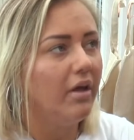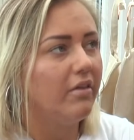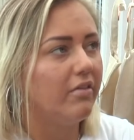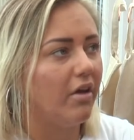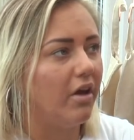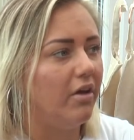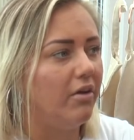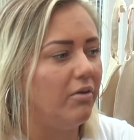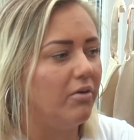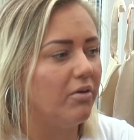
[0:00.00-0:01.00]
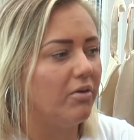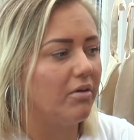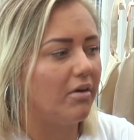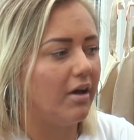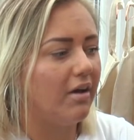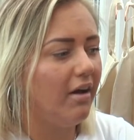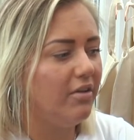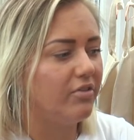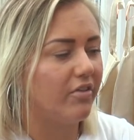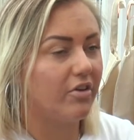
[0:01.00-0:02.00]
So I kind
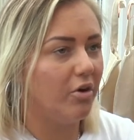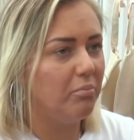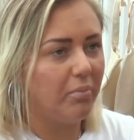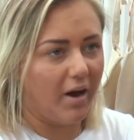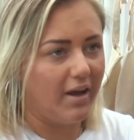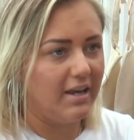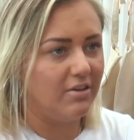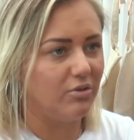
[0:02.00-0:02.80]
of just combined